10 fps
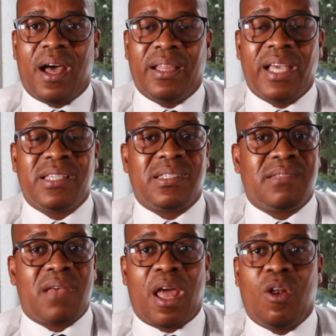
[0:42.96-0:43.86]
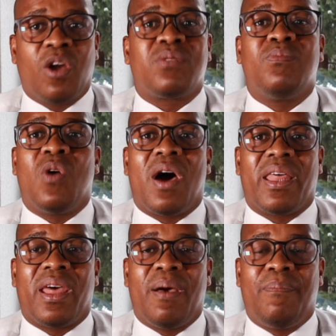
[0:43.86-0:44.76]
There's a lot more
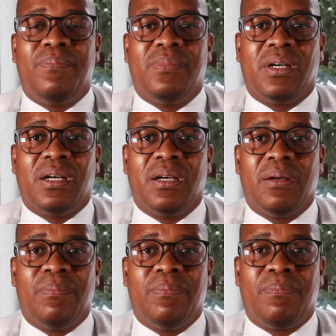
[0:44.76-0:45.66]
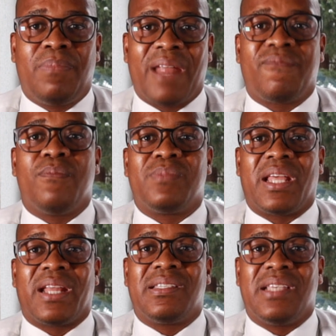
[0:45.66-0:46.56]
other platforms
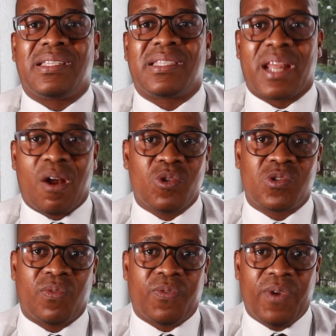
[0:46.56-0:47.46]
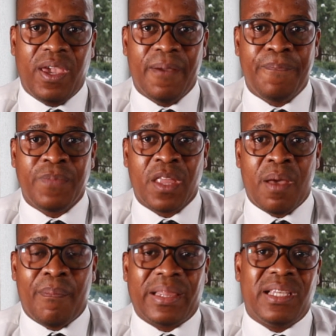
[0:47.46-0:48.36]
that exist that are also free,
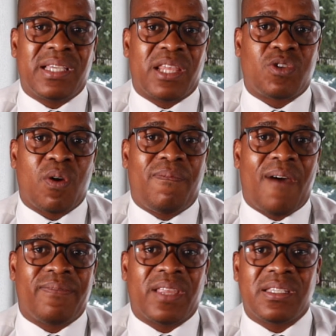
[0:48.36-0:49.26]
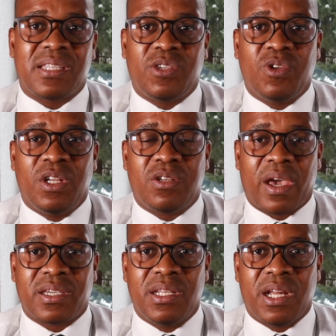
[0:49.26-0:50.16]
but these are the top 5 things that you need to
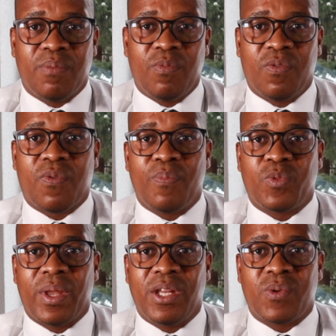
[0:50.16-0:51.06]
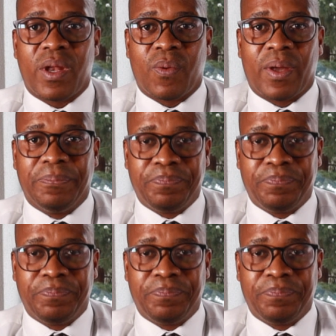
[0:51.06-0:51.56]
actually remove from 2021.